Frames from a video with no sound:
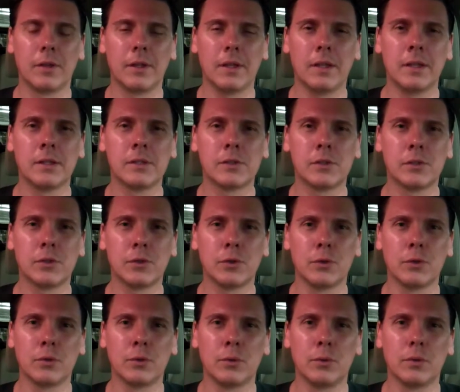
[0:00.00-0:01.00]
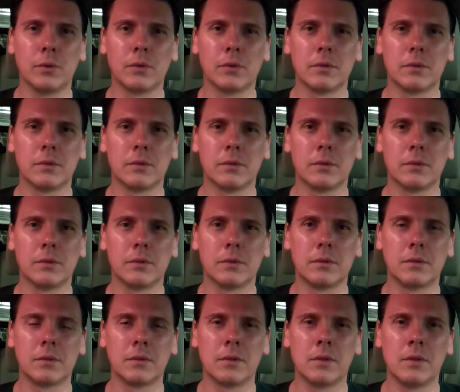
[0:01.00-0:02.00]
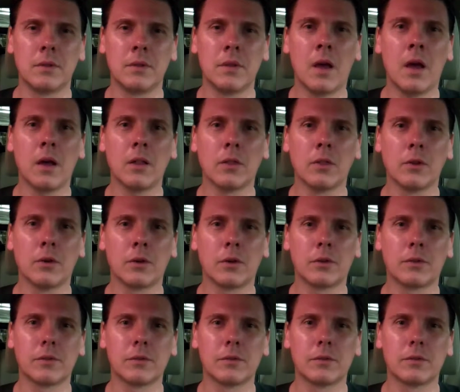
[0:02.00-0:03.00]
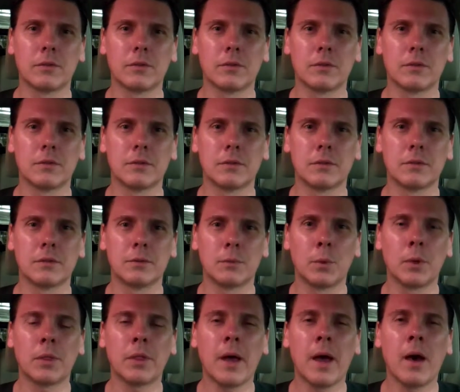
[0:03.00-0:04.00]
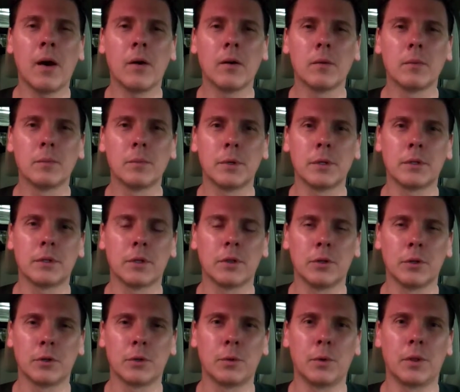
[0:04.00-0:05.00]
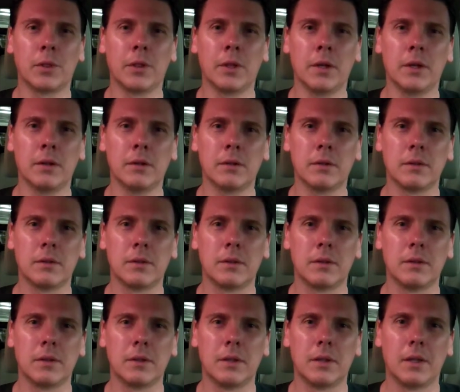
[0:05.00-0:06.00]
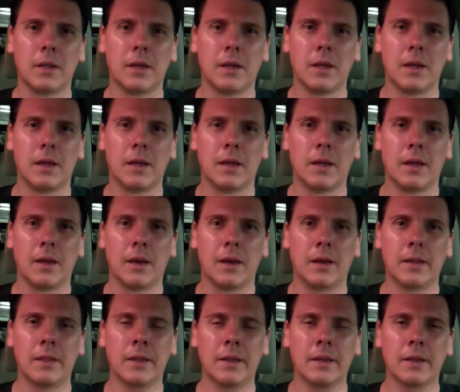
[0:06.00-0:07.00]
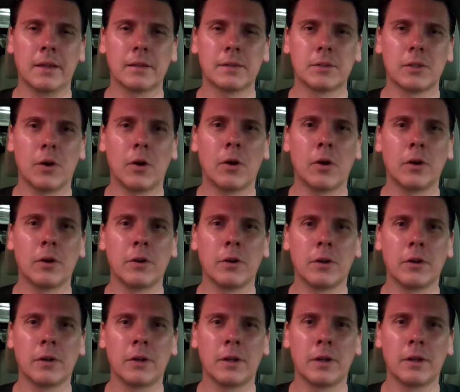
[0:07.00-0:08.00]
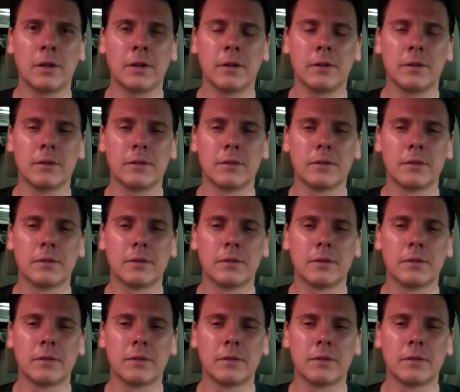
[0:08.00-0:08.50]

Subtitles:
is to not look without, but to look within. I think it's hard on a